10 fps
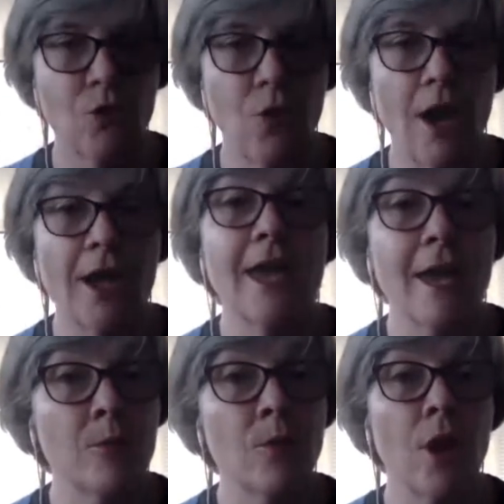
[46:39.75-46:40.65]
So mm-hmm. I
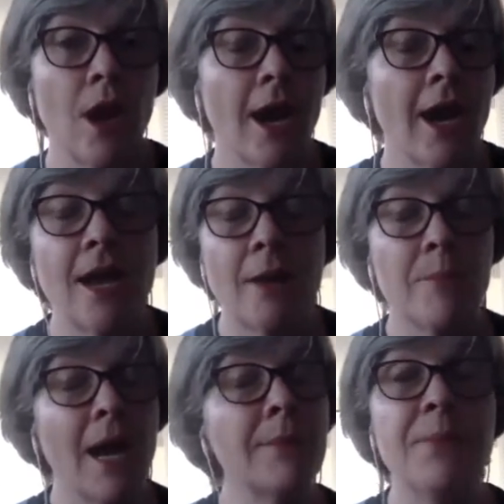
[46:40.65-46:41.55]
am I
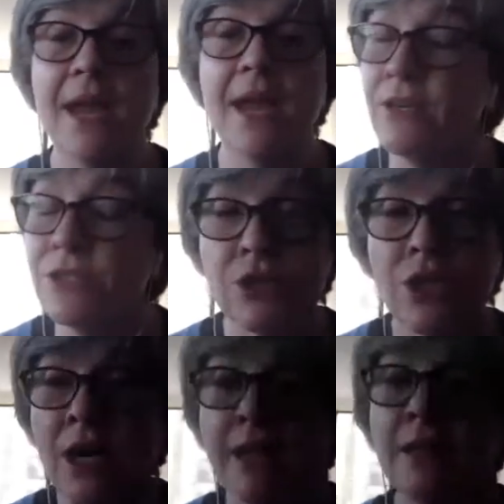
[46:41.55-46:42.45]
my parents are
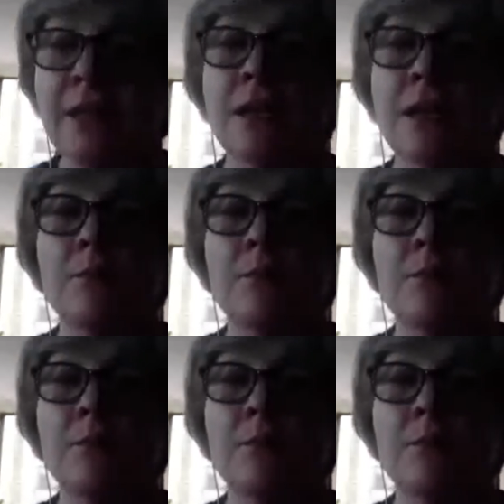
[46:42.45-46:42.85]
gone,